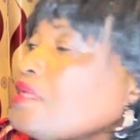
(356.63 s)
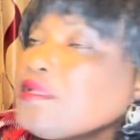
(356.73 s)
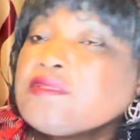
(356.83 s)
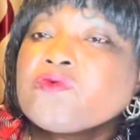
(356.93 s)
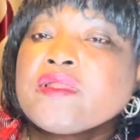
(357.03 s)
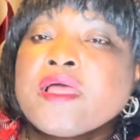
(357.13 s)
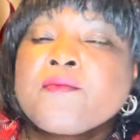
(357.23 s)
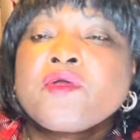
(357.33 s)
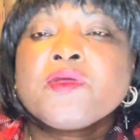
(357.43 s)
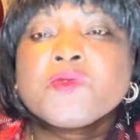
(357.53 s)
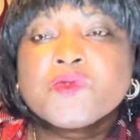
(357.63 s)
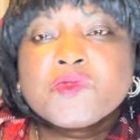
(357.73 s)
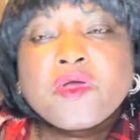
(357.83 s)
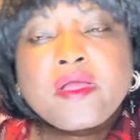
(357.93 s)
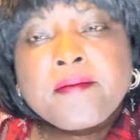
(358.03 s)
is what I'm going to
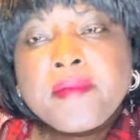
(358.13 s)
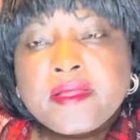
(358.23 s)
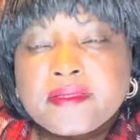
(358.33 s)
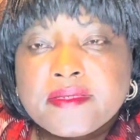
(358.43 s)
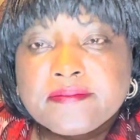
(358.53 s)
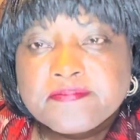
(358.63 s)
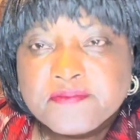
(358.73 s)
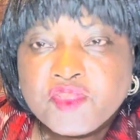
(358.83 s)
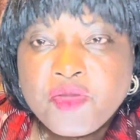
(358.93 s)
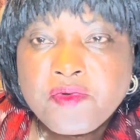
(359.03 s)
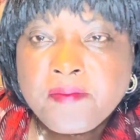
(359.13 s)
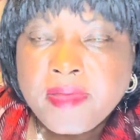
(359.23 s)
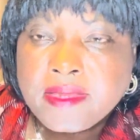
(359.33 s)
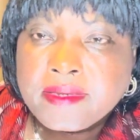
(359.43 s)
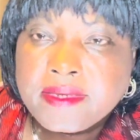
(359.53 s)
talk about,
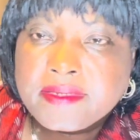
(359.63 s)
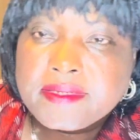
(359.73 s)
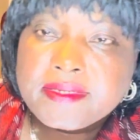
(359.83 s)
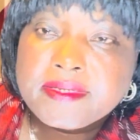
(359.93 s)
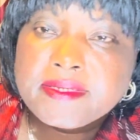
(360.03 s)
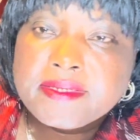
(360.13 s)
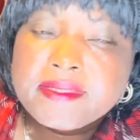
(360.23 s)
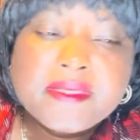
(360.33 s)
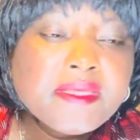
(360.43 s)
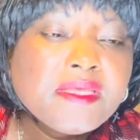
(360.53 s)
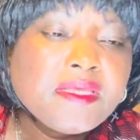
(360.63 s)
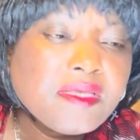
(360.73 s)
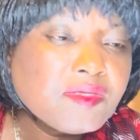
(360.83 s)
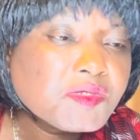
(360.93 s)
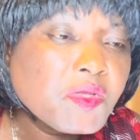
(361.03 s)
double-minded.
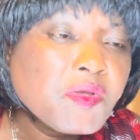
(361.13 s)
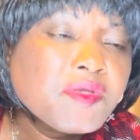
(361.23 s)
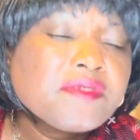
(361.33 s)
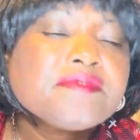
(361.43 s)
So